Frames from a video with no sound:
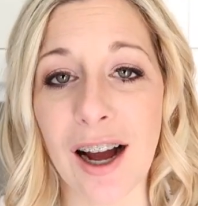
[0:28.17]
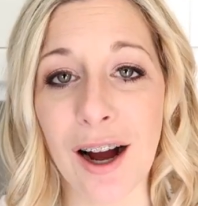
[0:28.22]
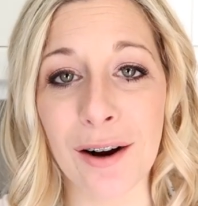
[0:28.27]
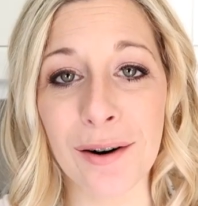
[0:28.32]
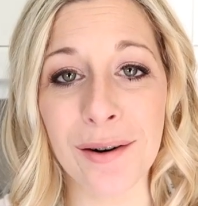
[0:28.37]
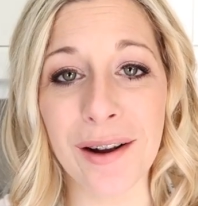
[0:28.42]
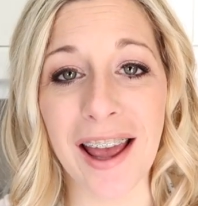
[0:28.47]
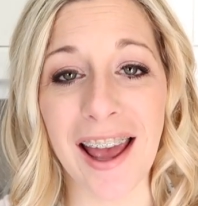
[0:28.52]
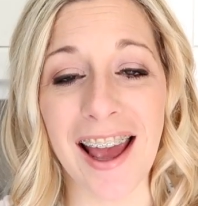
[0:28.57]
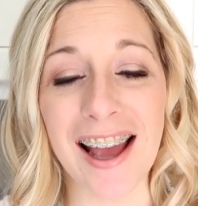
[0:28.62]

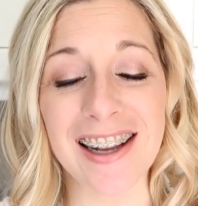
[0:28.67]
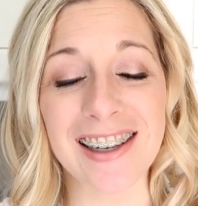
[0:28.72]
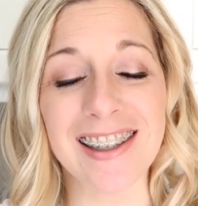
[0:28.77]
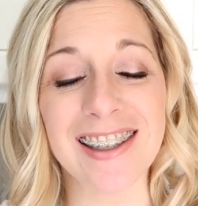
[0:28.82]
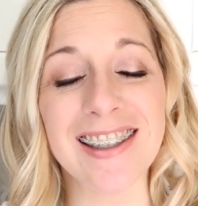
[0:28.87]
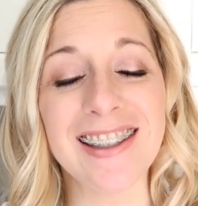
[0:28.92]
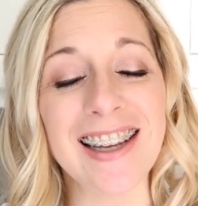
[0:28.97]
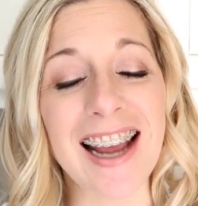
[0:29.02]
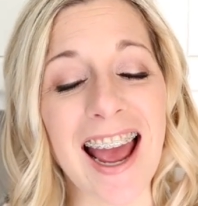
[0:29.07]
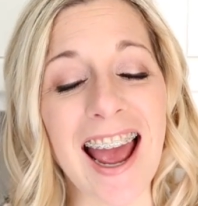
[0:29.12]
Okay,
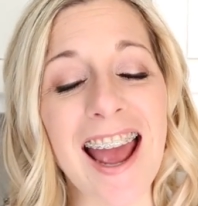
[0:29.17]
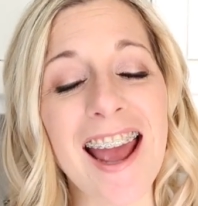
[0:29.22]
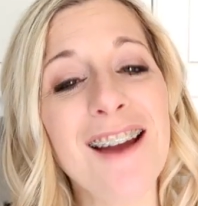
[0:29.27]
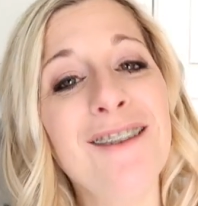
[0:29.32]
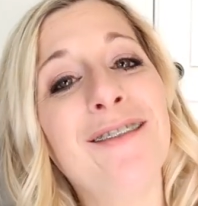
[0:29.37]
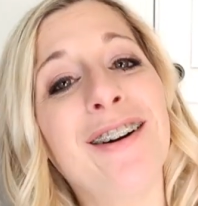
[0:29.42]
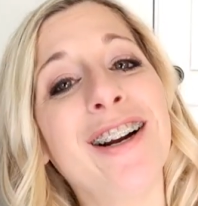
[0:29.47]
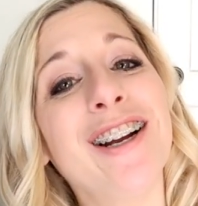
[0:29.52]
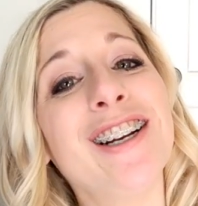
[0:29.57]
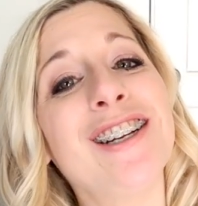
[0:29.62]

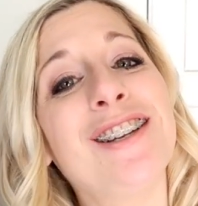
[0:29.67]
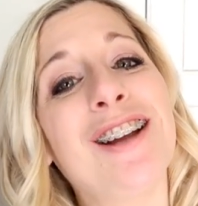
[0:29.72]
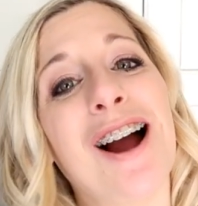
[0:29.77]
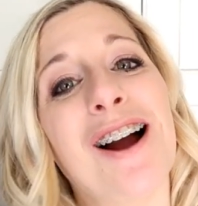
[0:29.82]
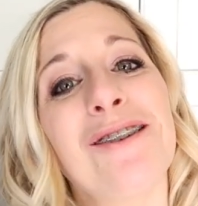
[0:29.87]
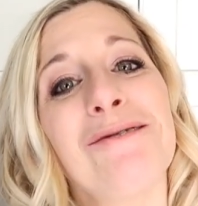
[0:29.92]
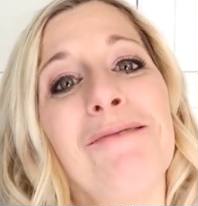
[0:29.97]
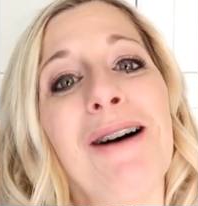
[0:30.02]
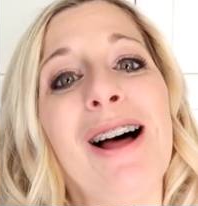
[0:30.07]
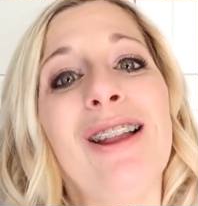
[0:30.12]
today we're gonna
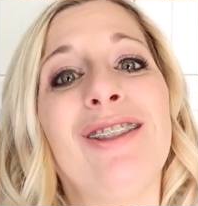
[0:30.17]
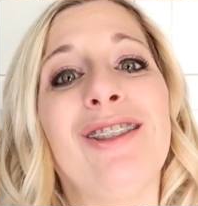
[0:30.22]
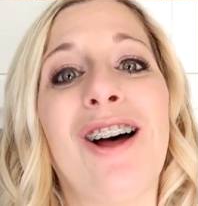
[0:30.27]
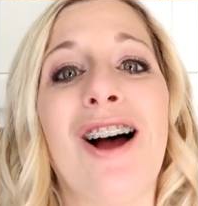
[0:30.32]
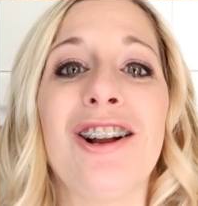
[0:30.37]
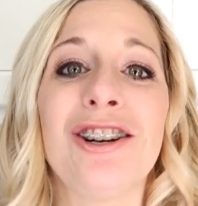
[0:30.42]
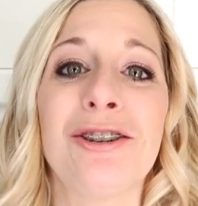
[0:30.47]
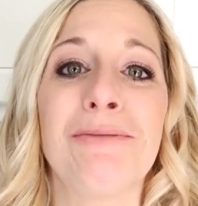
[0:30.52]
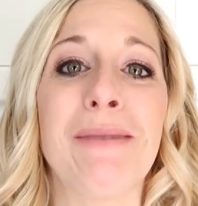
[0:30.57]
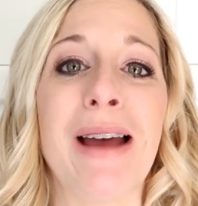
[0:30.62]
talk about
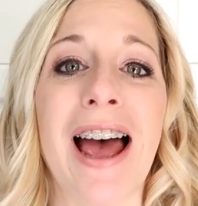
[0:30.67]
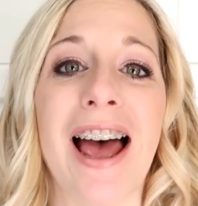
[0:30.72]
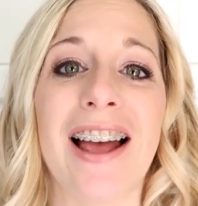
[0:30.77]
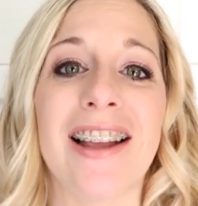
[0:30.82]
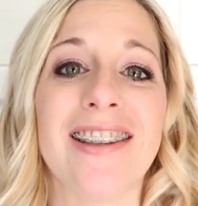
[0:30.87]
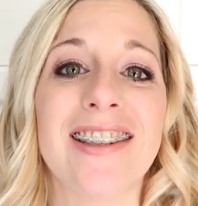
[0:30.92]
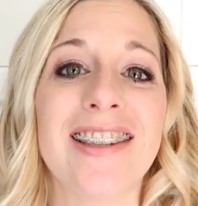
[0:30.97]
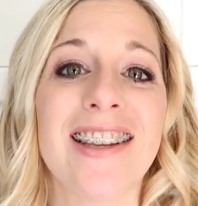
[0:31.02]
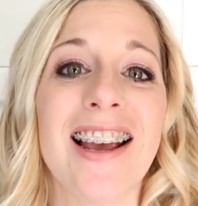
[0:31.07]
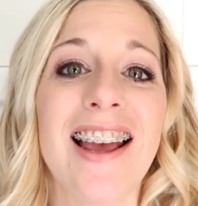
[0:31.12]
launch
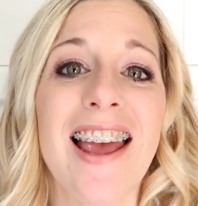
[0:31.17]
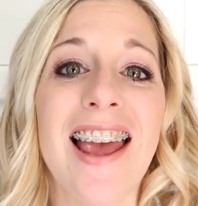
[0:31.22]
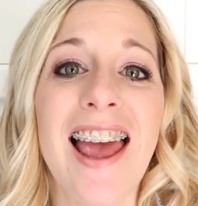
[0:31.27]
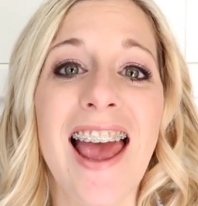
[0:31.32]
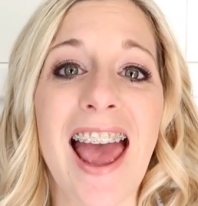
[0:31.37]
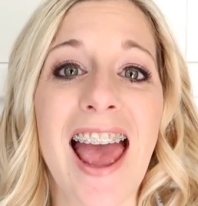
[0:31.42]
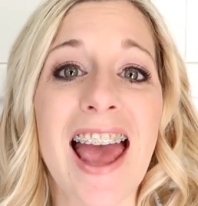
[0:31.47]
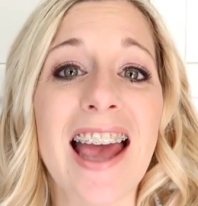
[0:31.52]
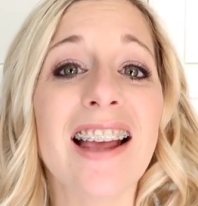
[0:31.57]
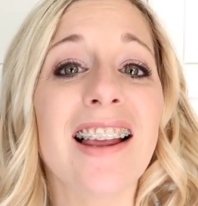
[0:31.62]
pads
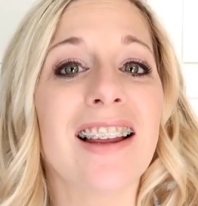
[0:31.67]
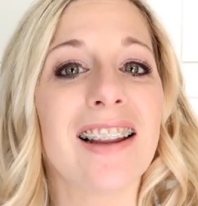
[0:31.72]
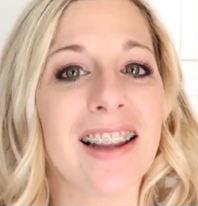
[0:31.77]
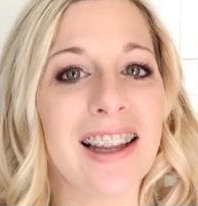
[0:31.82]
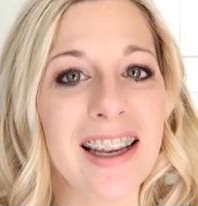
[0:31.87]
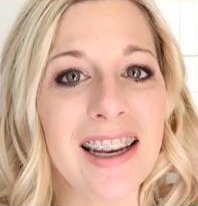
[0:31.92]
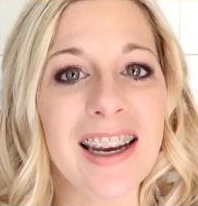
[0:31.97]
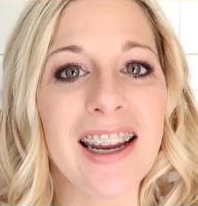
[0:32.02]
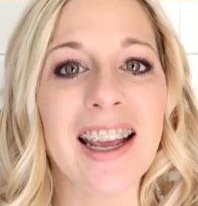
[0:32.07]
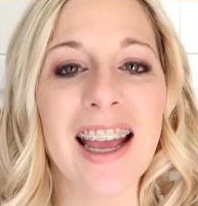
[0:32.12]
and
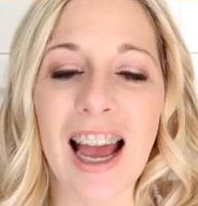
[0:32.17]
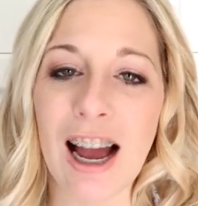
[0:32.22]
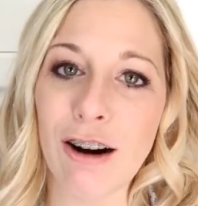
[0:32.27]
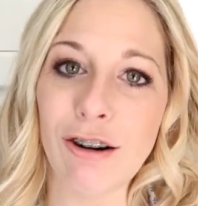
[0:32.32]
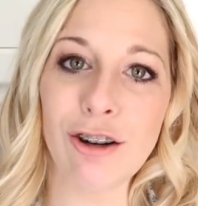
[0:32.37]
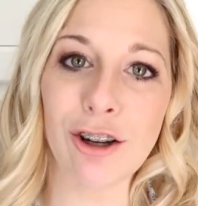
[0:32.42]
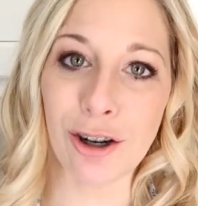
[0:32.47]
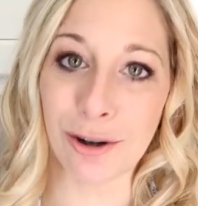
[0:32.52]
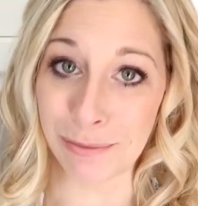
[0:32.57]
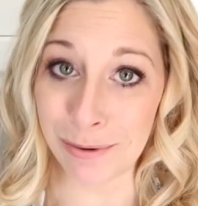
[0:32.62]
cleaning
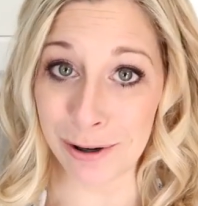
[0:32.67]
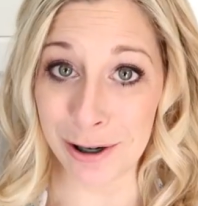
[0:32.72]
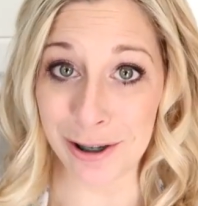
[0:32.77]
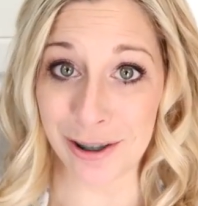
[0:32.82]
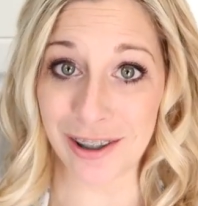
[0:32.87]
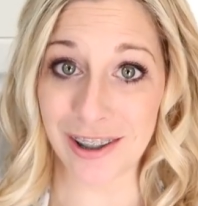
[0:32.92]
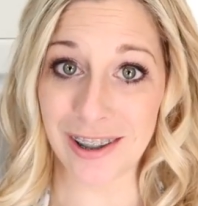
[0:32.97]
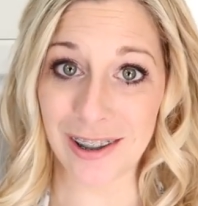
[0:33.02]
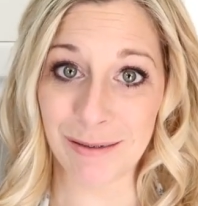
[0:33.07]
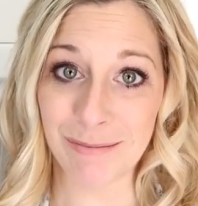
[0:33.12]
out your
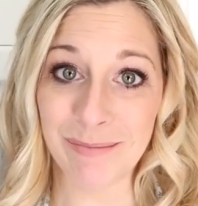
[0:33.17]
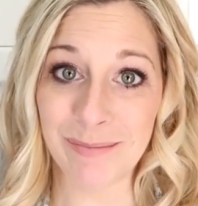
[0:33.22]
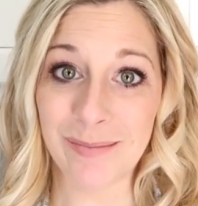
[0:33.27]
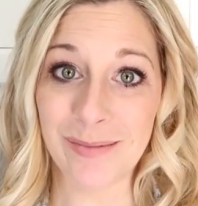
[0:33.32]
purse.